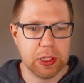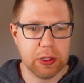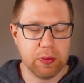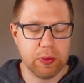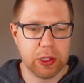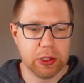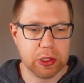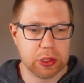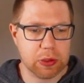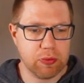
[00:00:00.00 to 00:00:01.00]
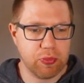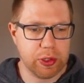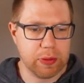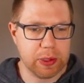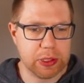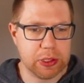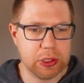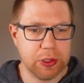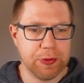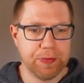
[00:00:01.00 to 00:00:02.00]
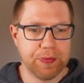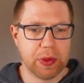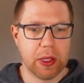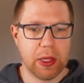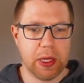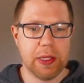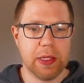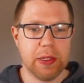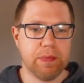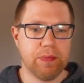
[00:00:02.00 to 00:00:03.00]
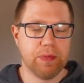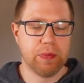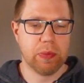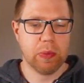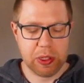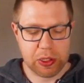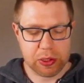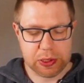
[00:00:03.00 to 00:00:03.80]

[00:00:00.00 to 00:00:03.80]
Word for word: and we're going to just gonna print the message. And then because